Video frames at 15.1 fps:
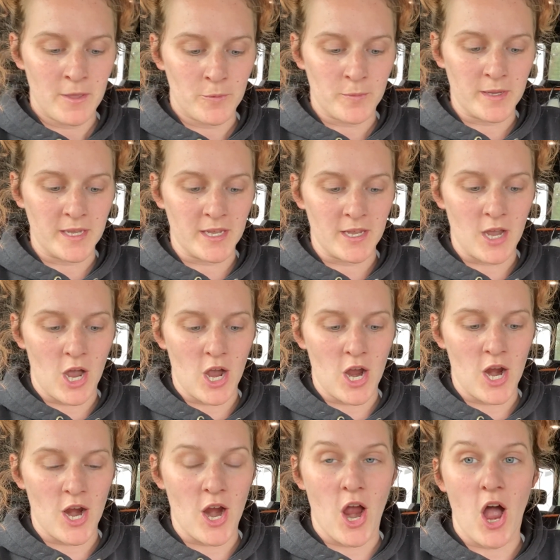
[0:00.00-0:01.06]
We
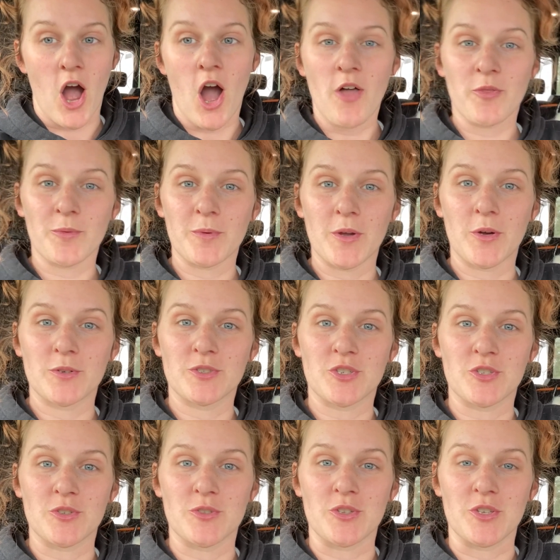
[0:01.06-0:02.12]
are on the road
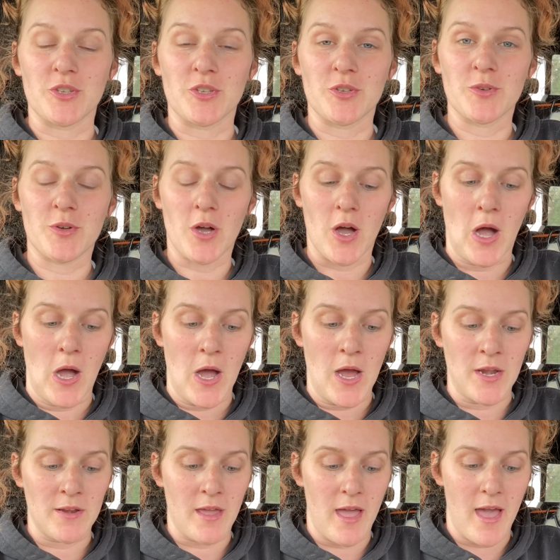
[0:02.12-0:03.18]
to the
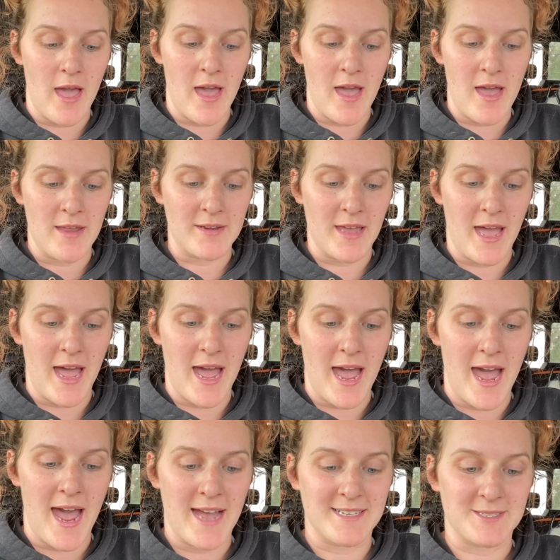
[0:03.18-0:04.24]
Yukon, and
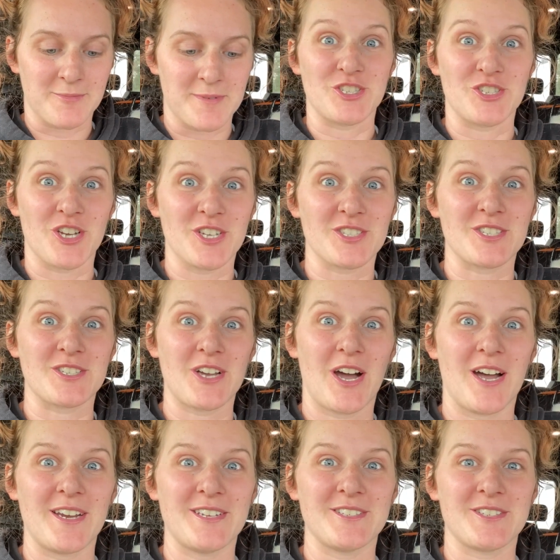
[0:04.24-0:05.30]
as we just
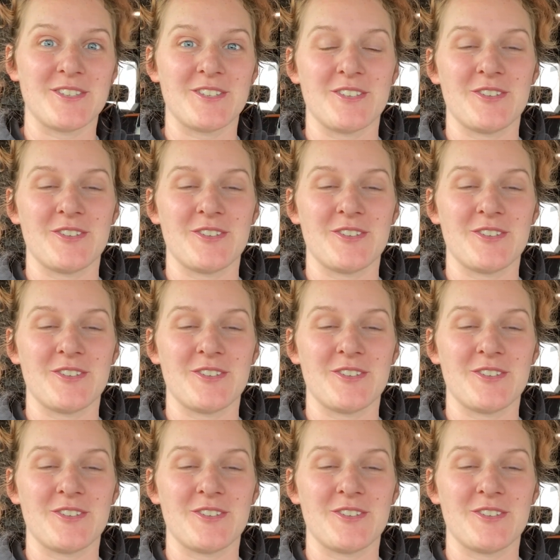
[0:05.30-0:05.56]
got into the